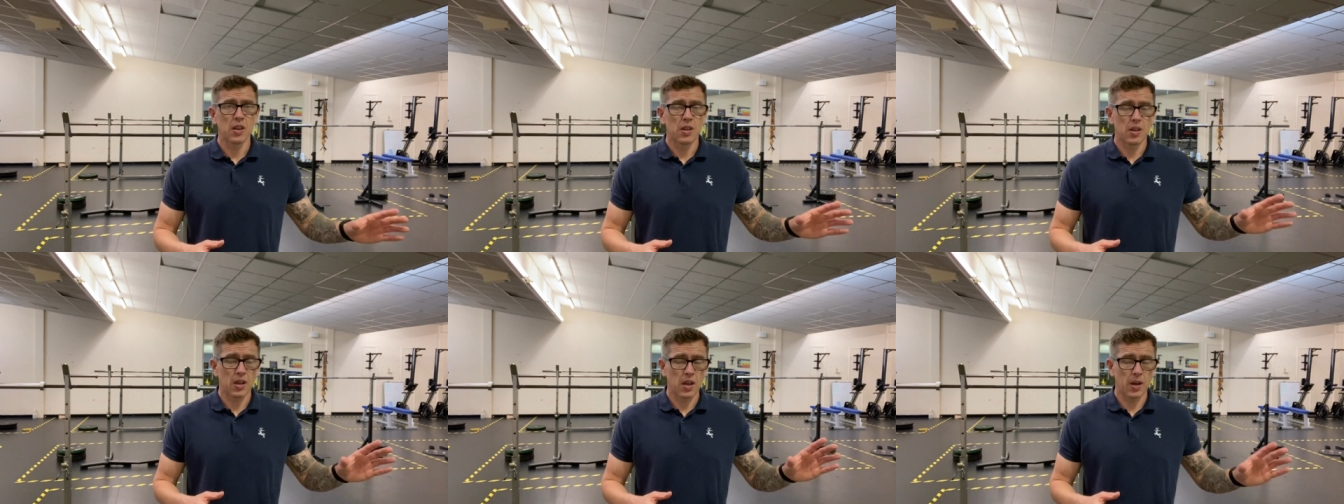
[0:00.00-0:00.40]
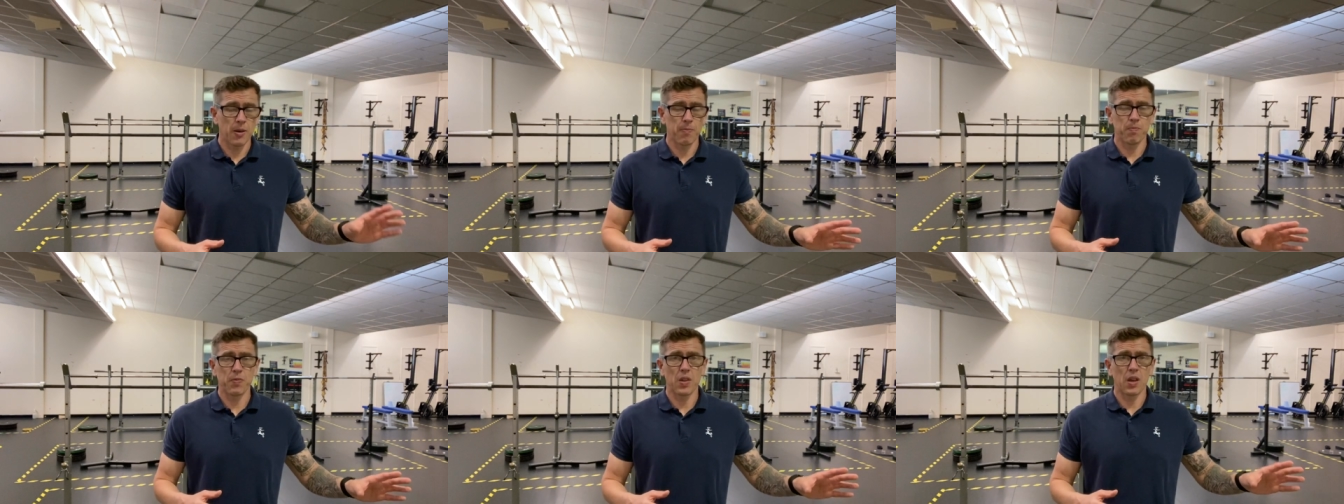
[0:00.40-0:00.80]

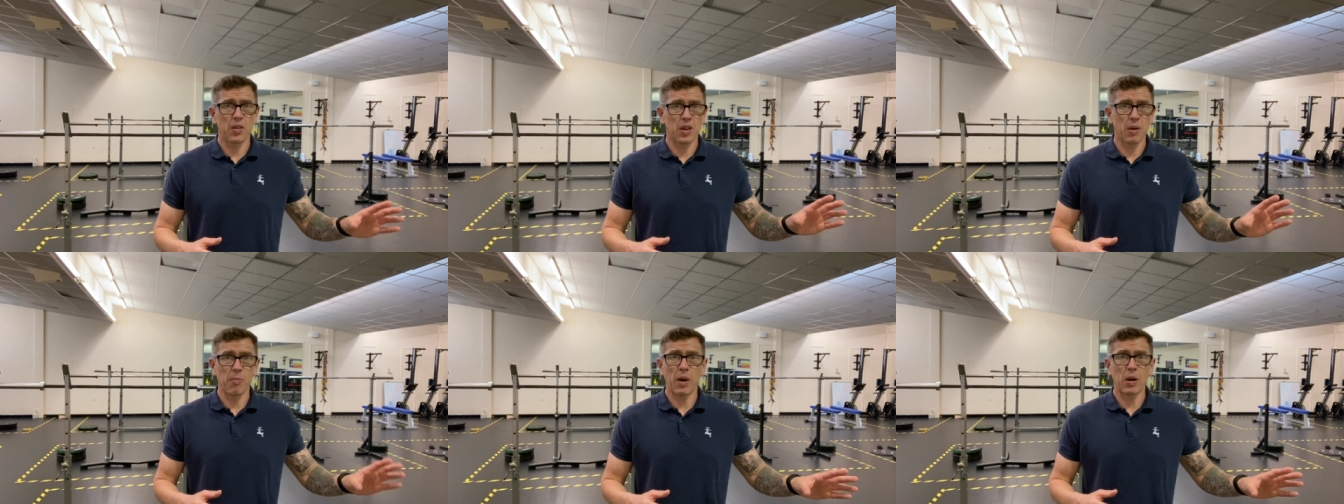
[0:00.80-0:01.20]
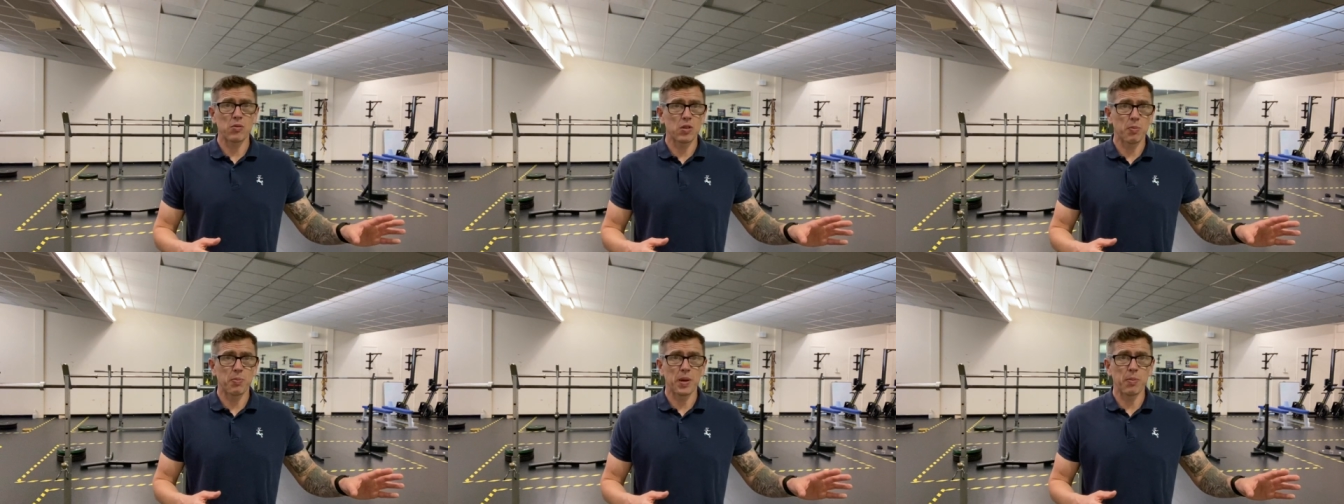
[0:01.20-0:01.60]
the amount
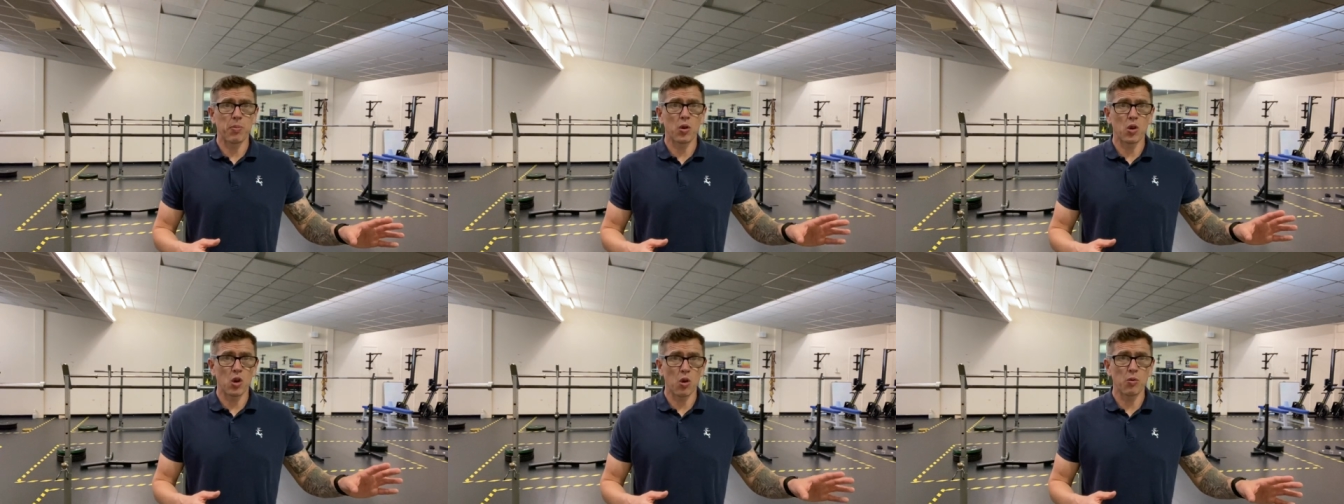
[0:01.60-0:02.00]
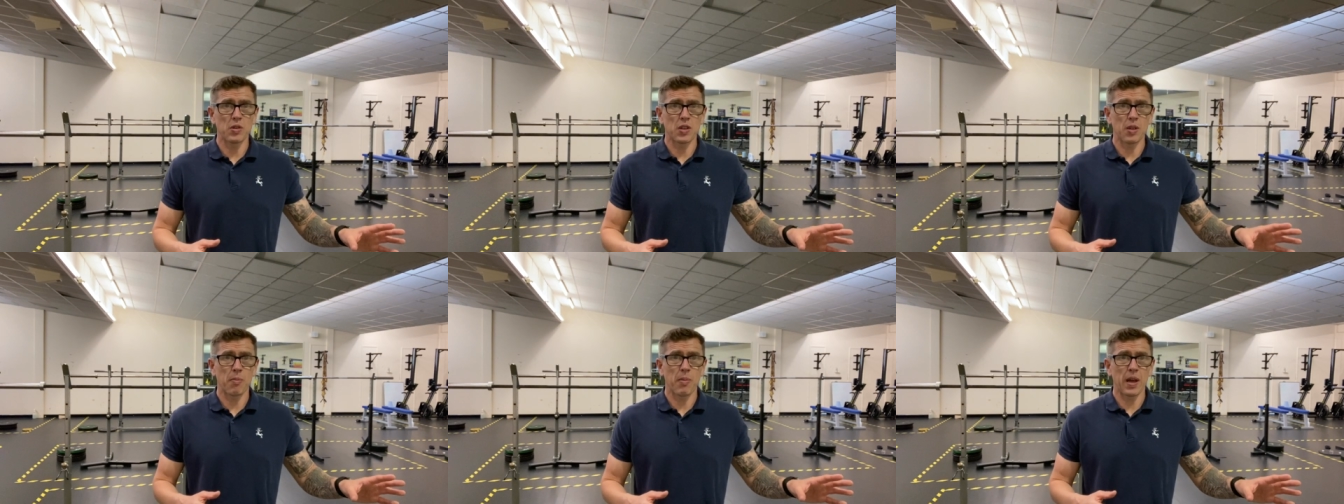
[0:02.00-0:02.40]
of people going
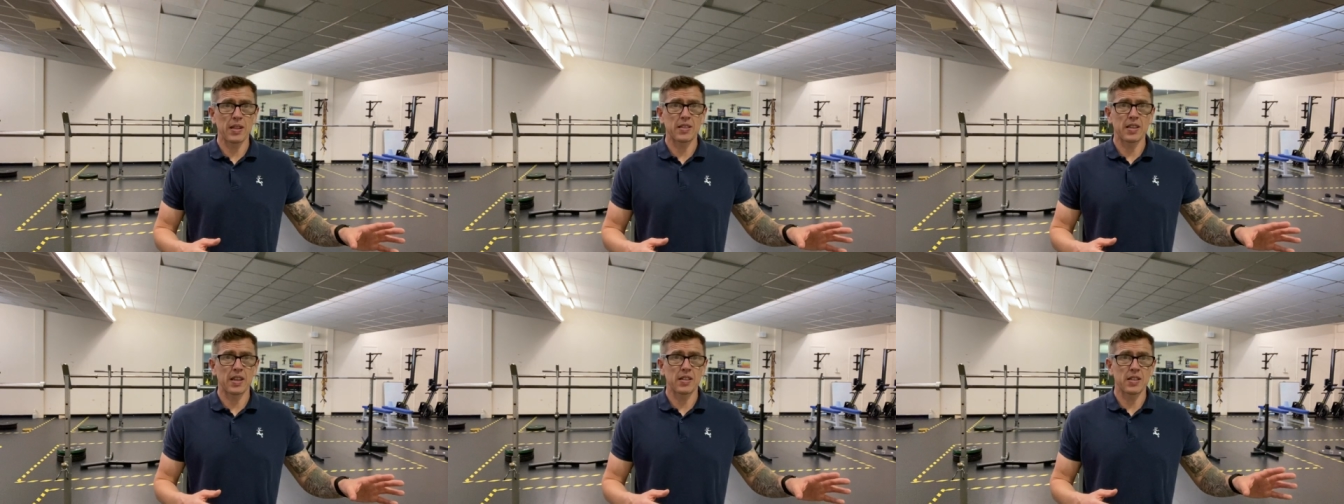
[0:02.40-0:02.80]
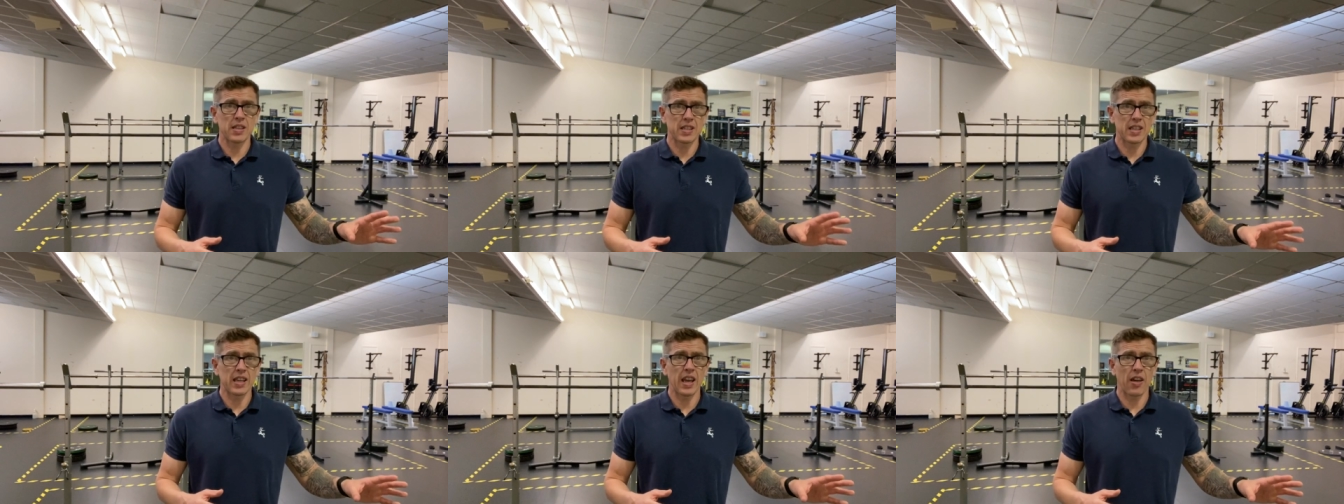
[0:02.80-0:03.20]
to the med centre
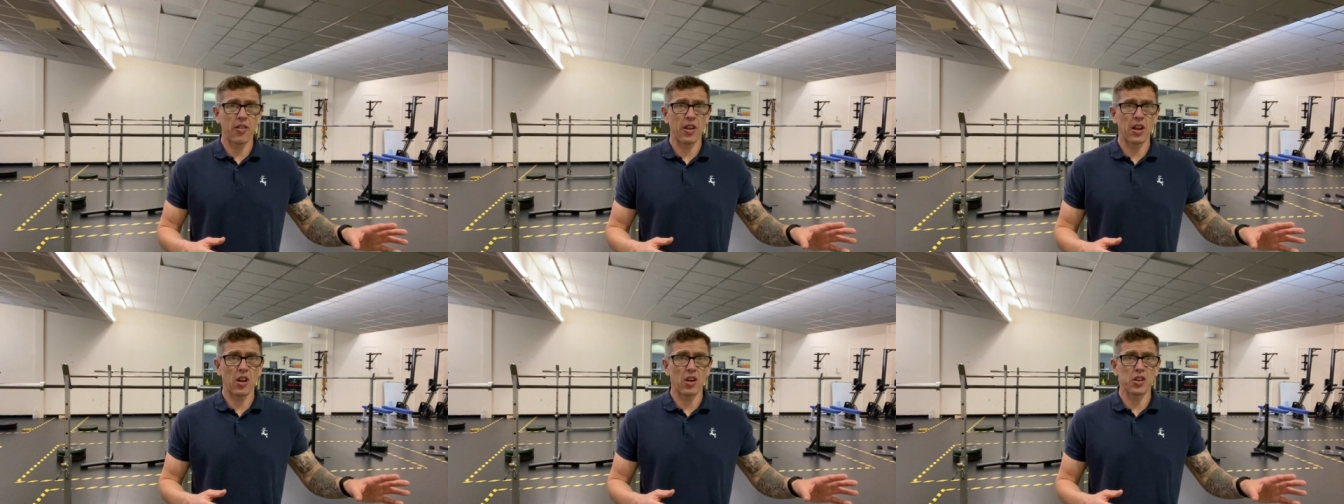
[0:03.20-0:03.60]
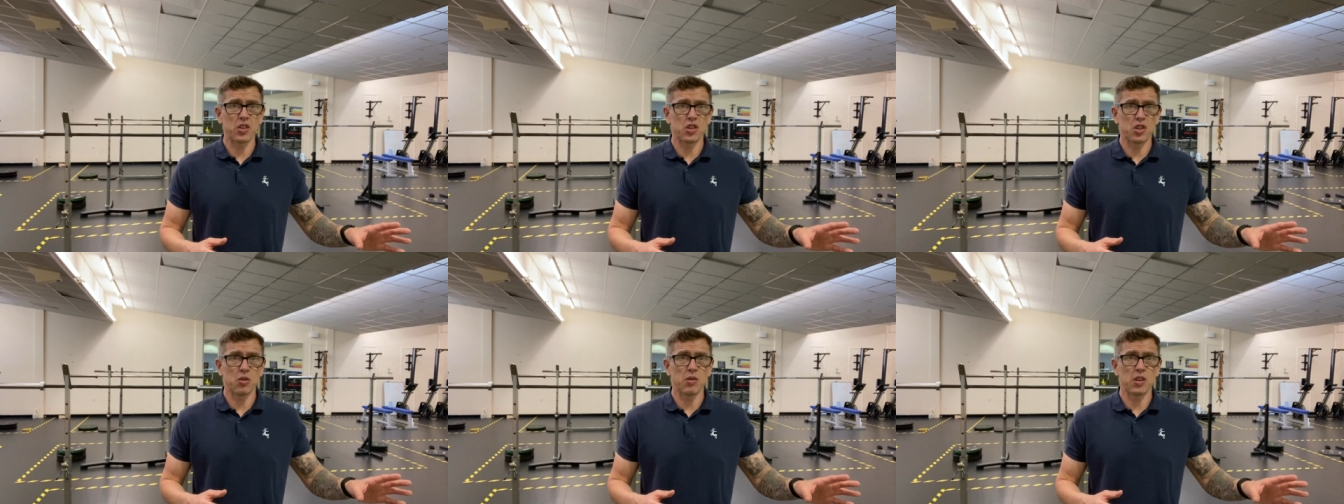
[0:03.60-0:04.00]
to get their light
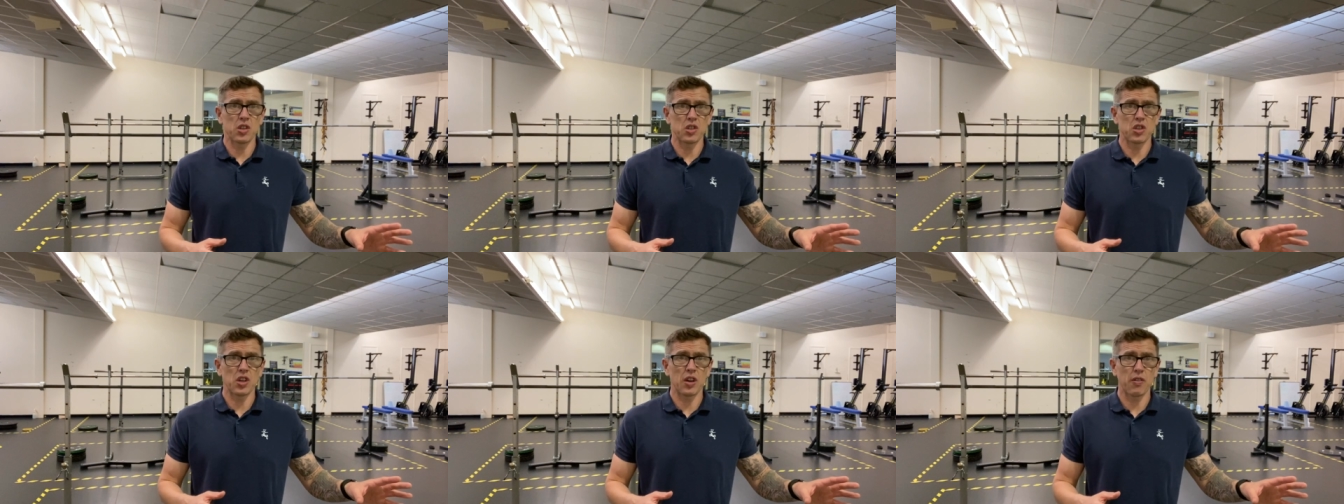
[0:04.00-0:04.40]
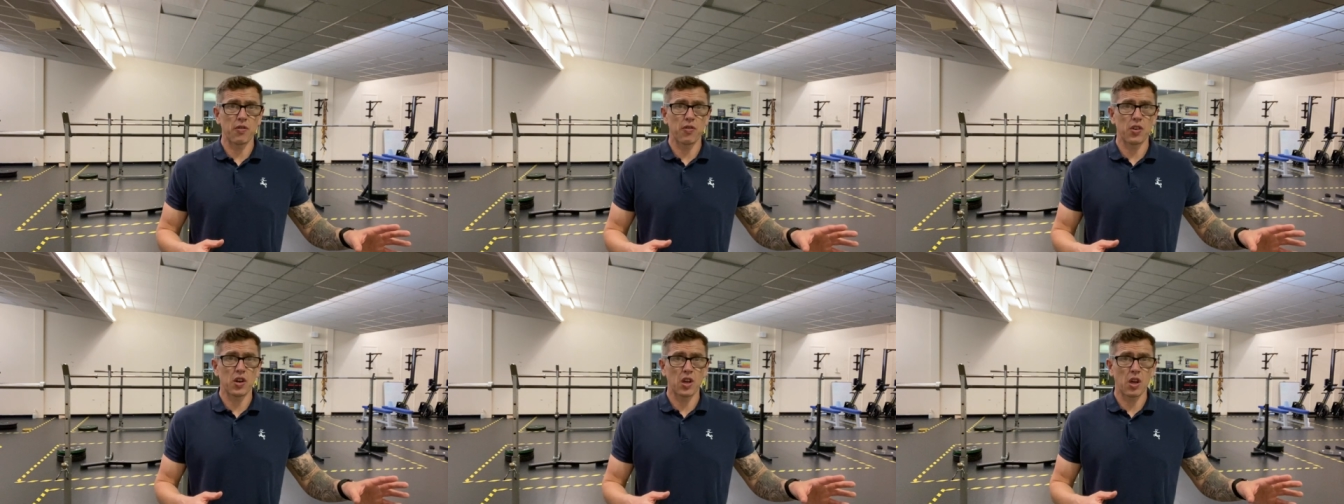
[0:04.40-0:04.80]
duties chip
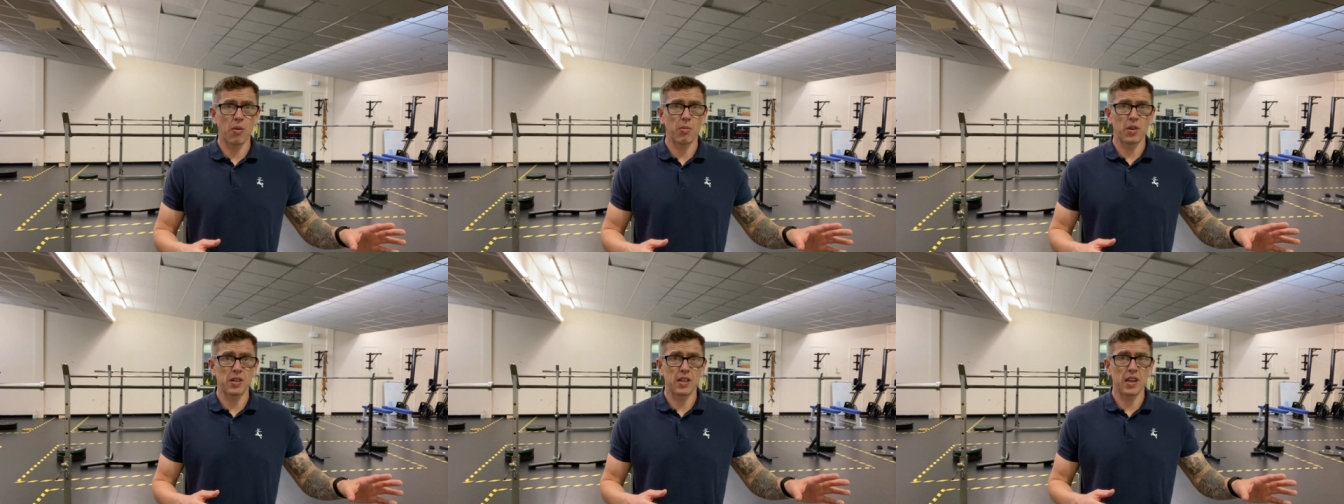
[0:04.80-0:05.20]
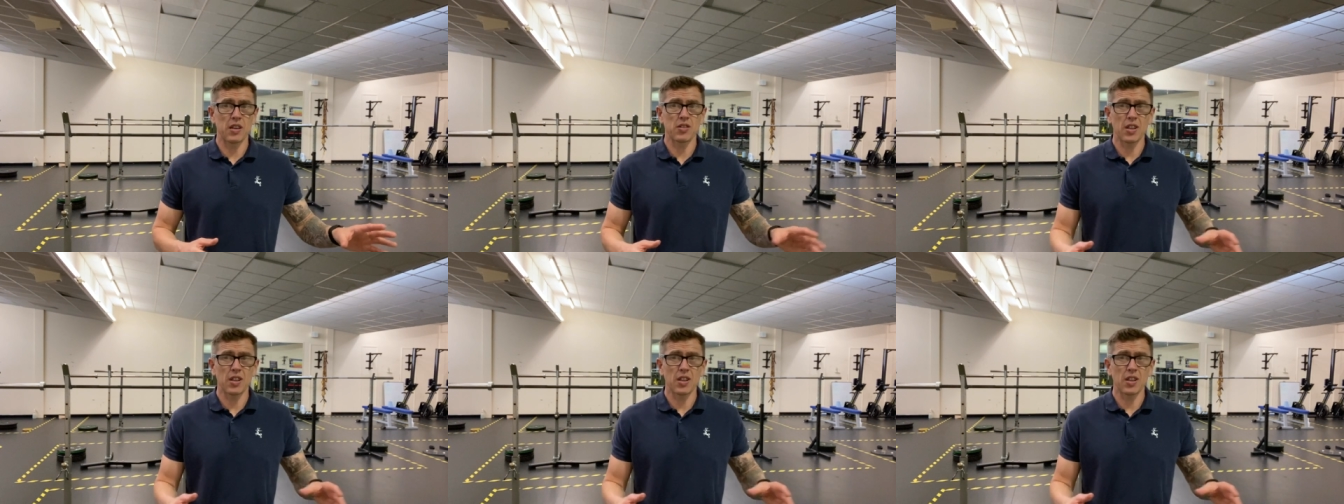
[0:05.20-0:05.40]
for a couple of days.